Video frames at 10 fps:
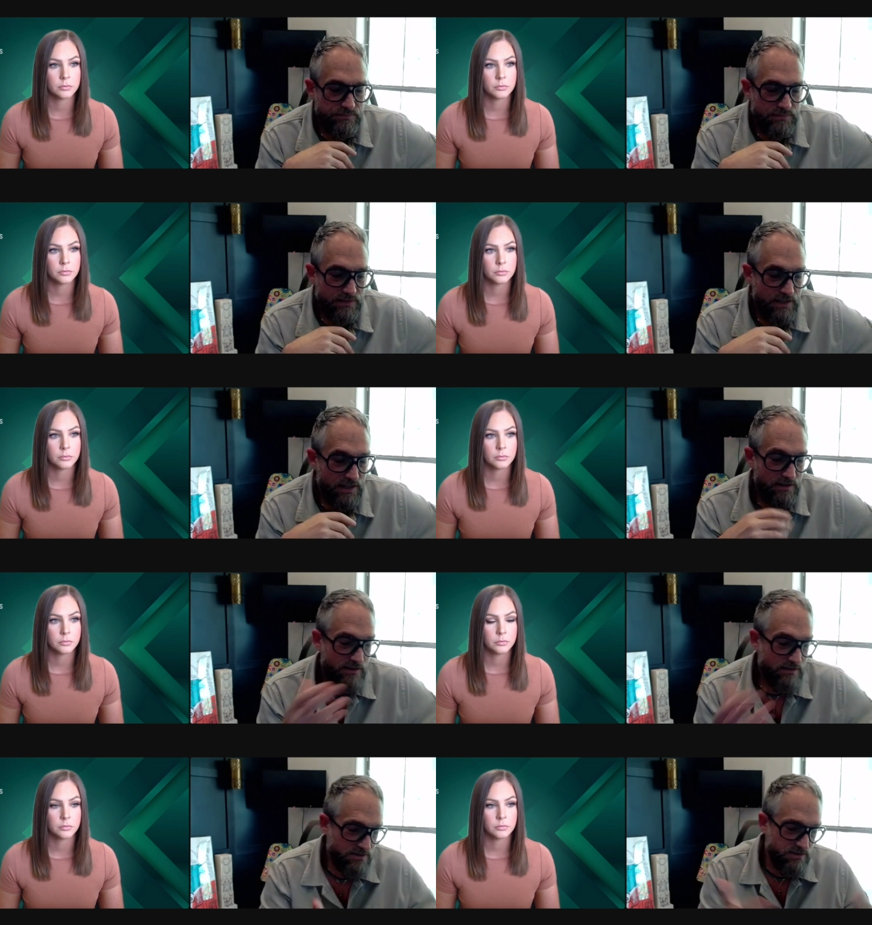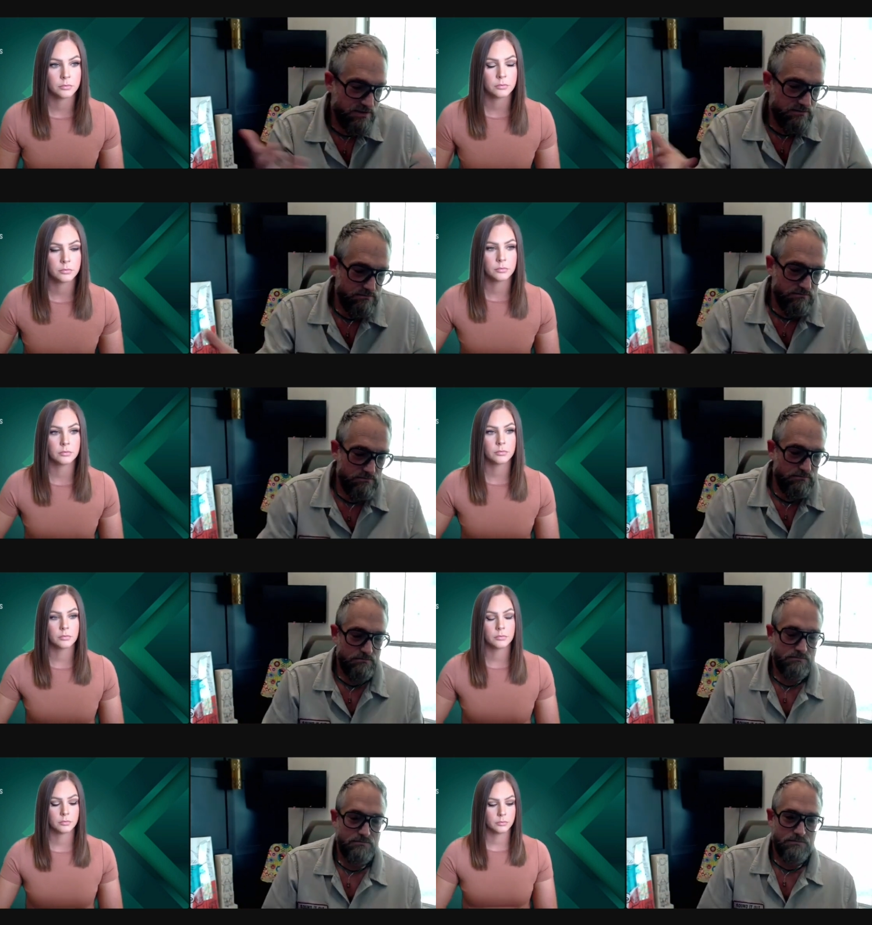Speaker 1: it, it's just
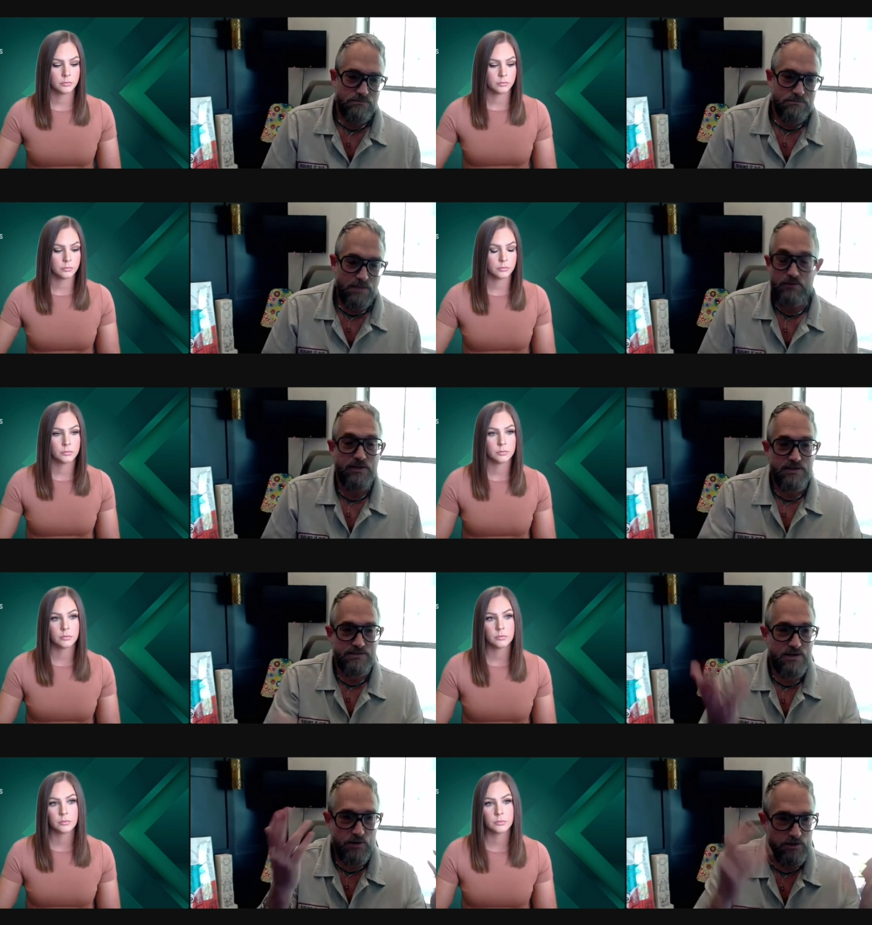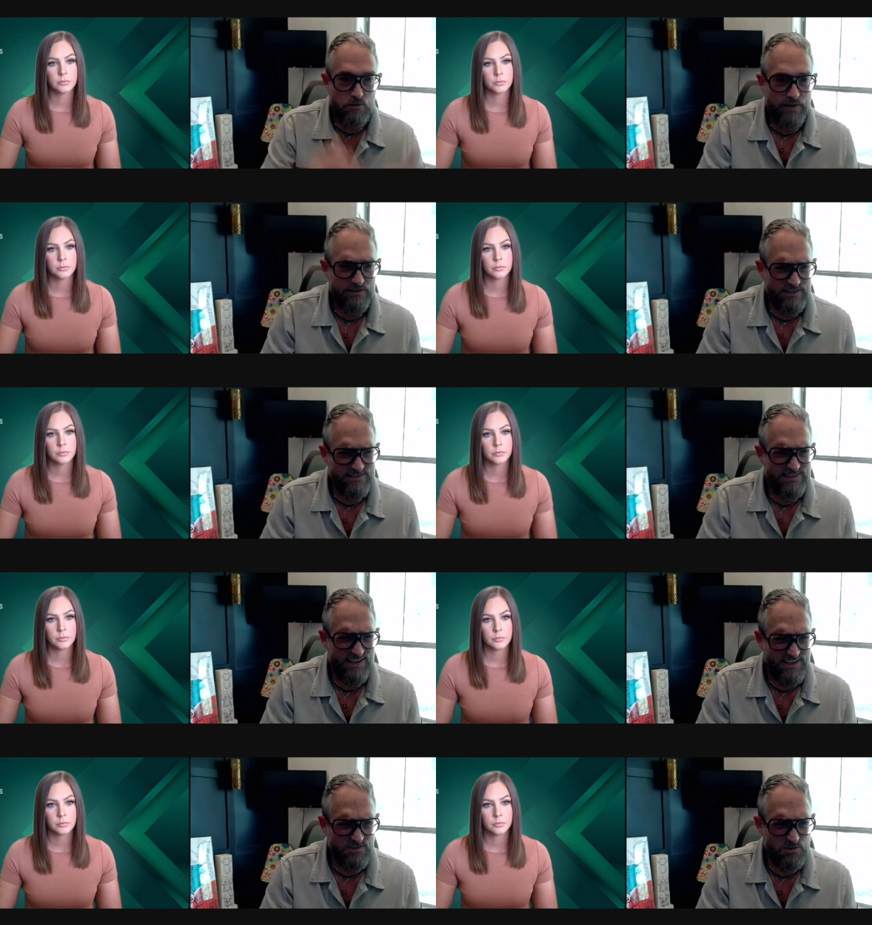anyway. That's how I go about things. Did I get
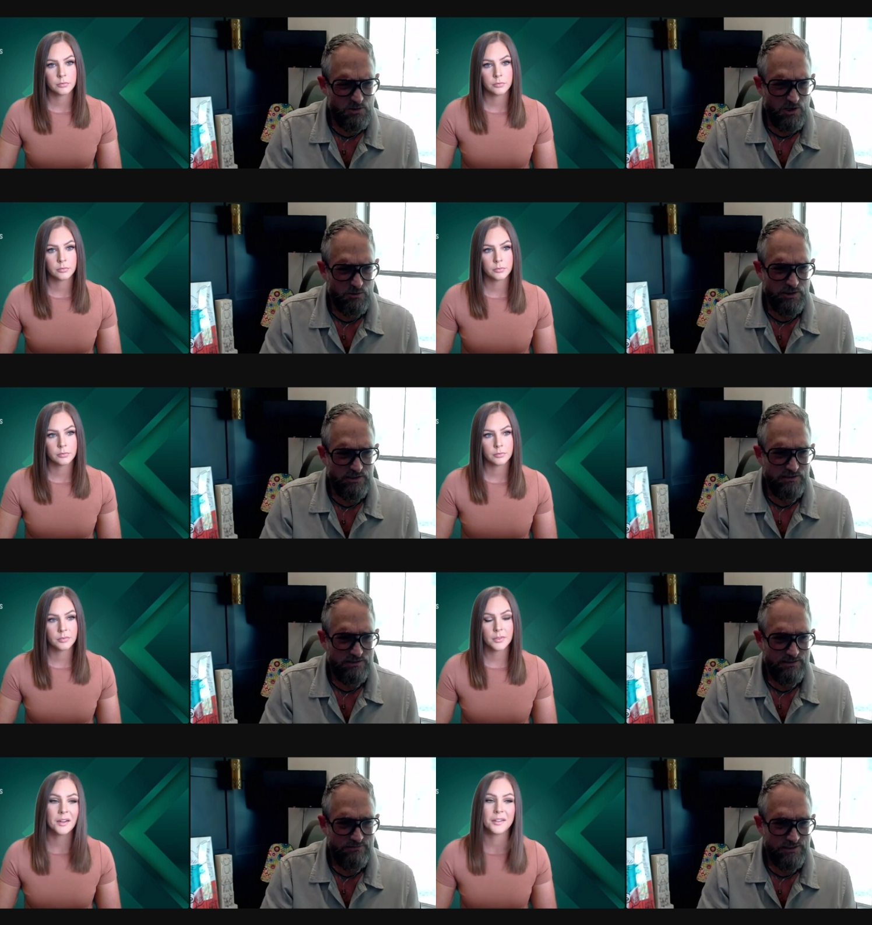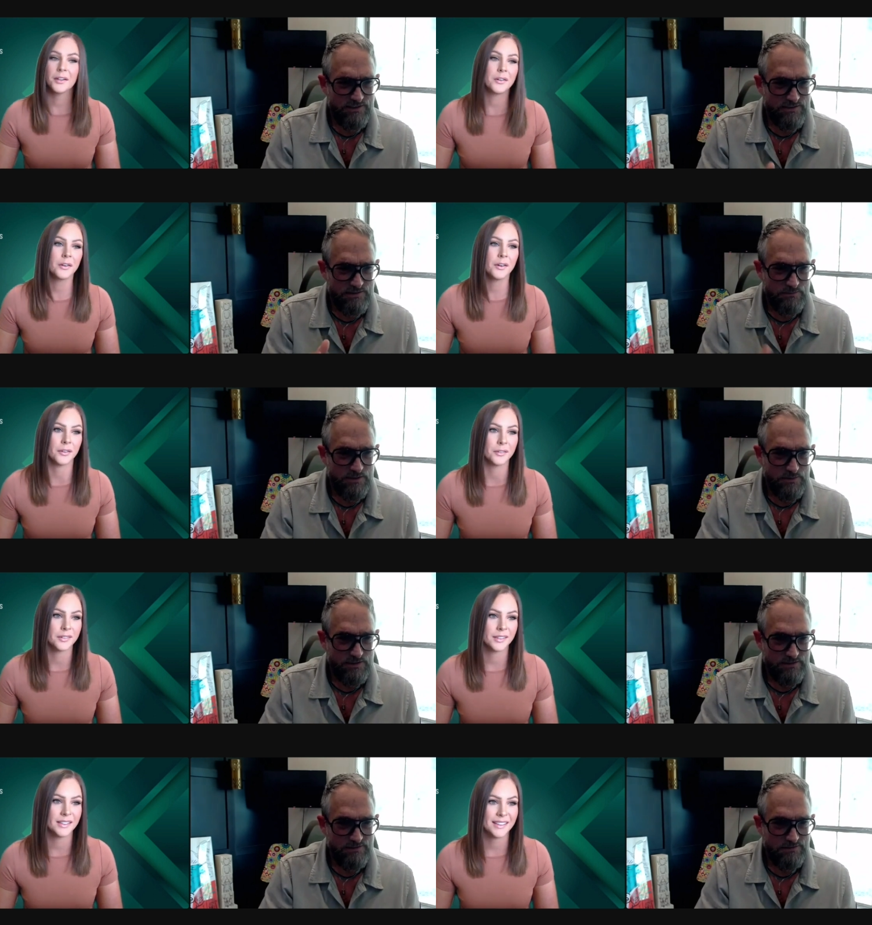too long-winded? I feel like something. No,
Speaker 2: no, no.
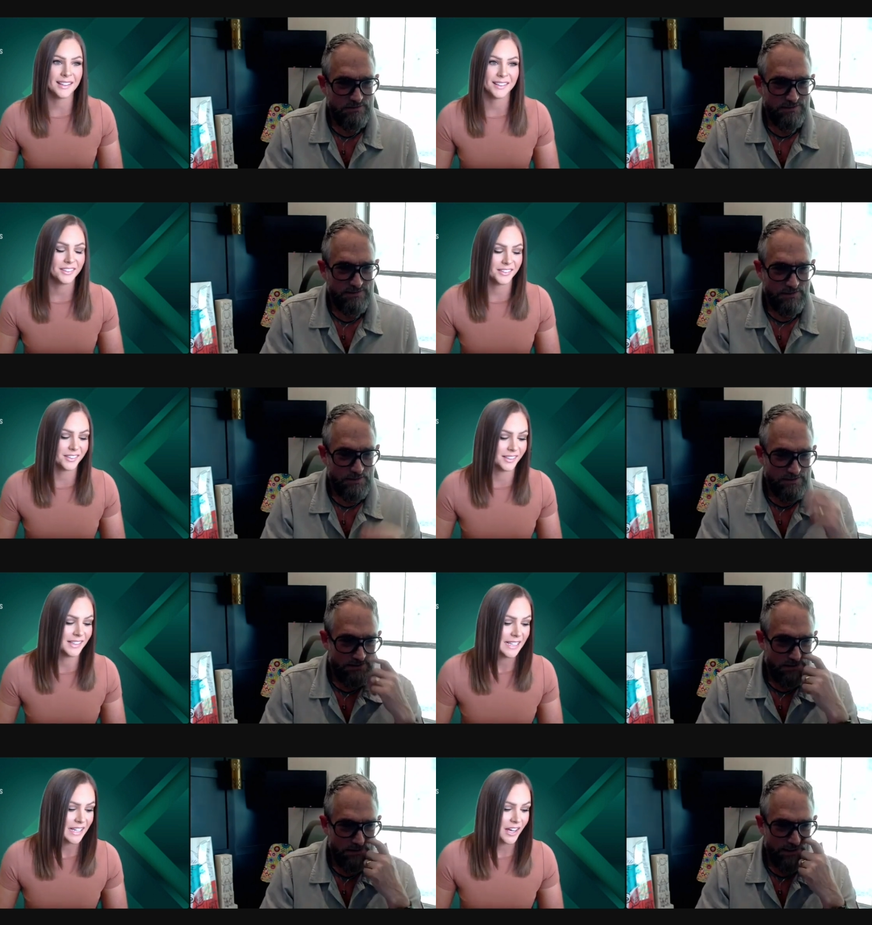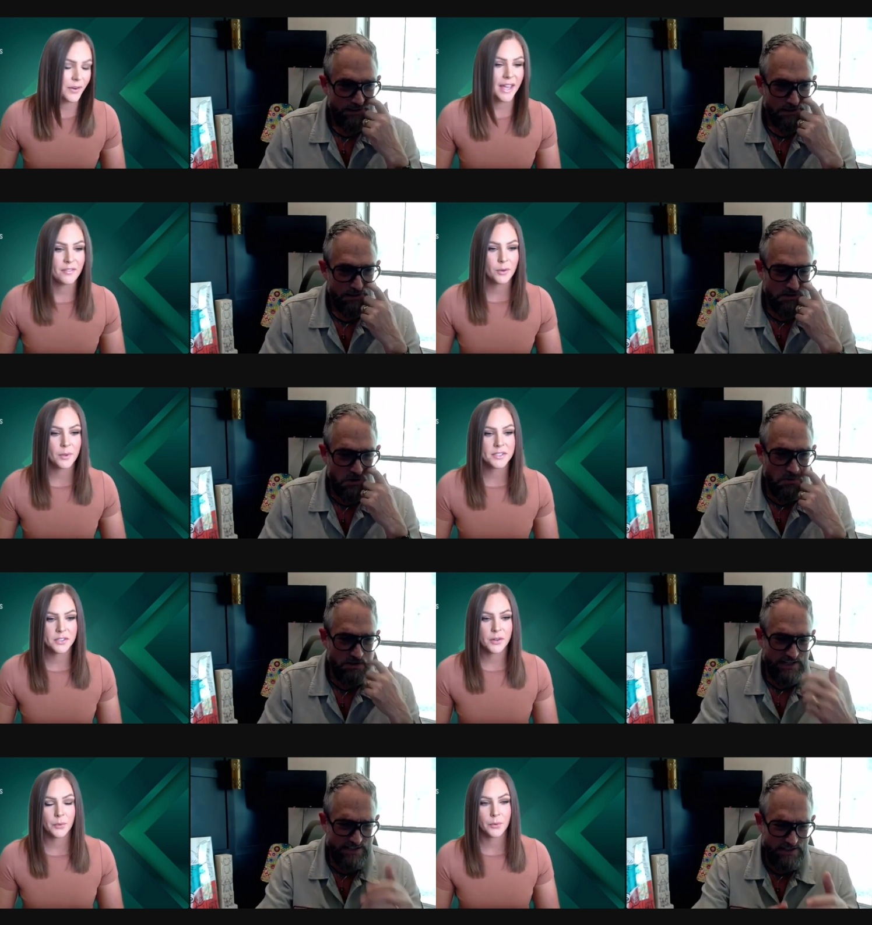Yeah, you're good. All right, so, everyone. Like,
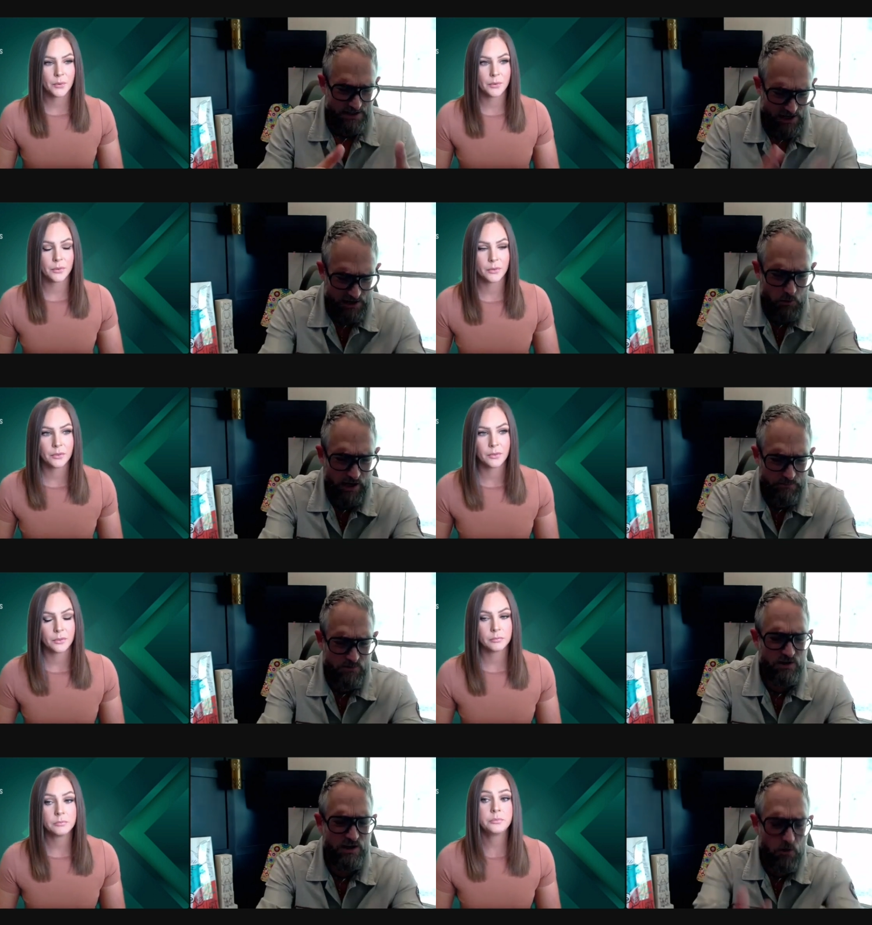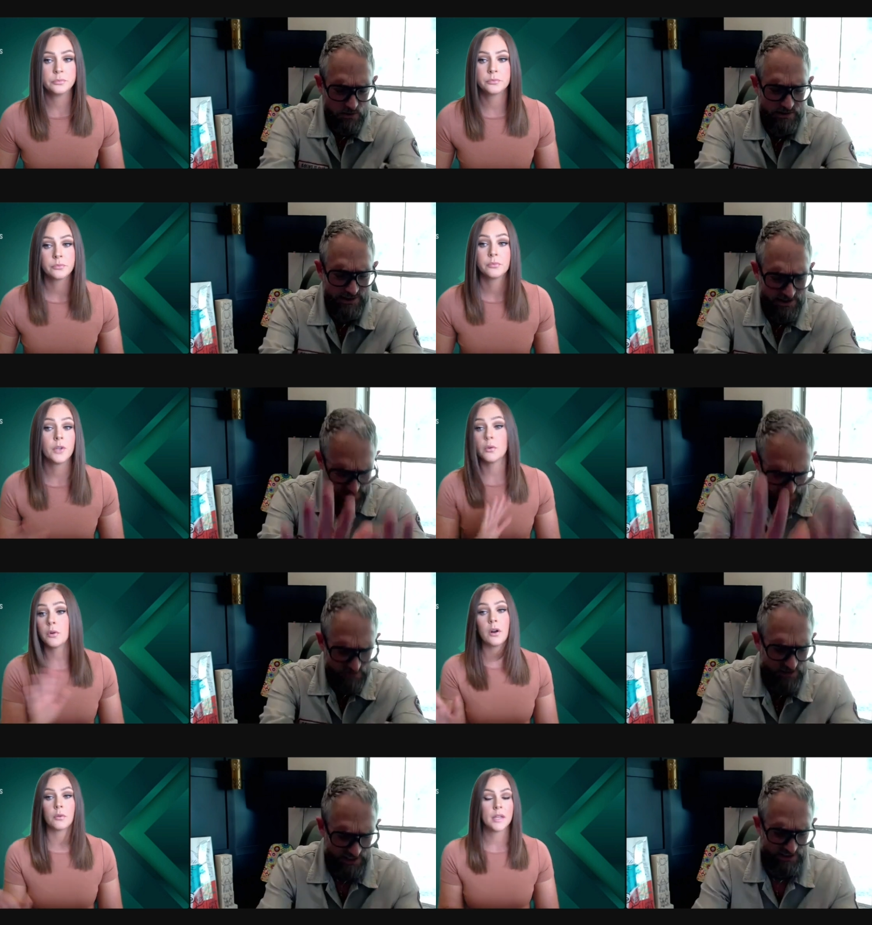so
Speaker 1: what I'm oh here, let me no no
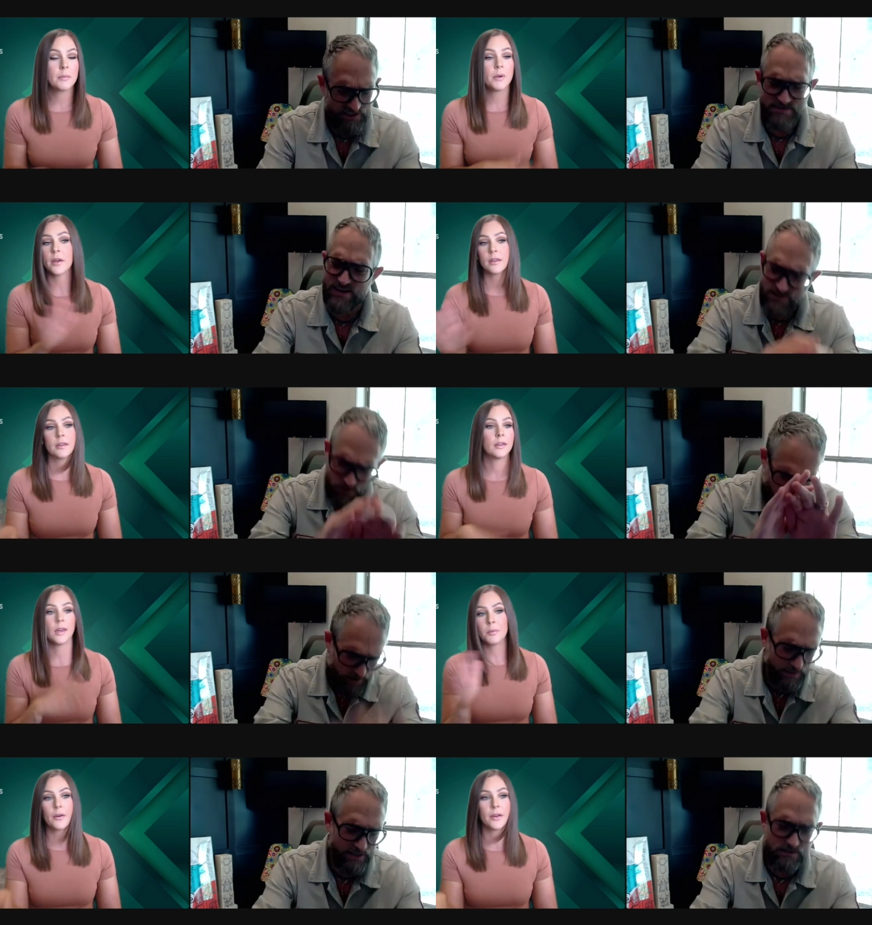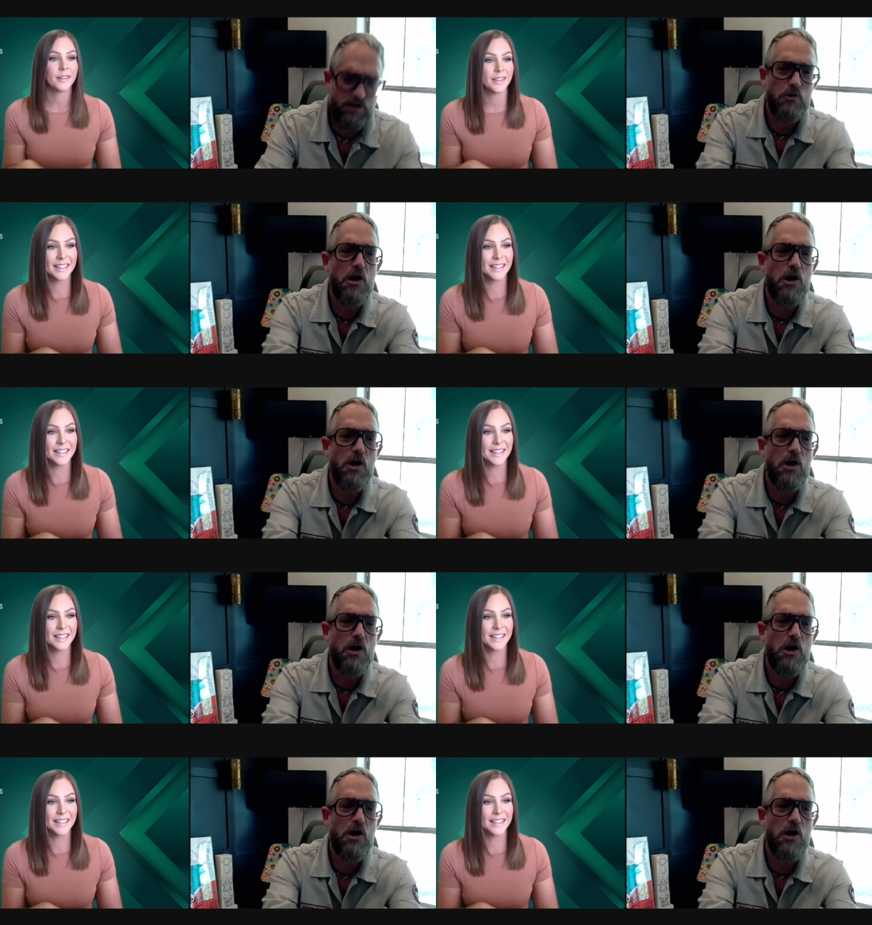
Speaker 2: no keep going keep going. No, no,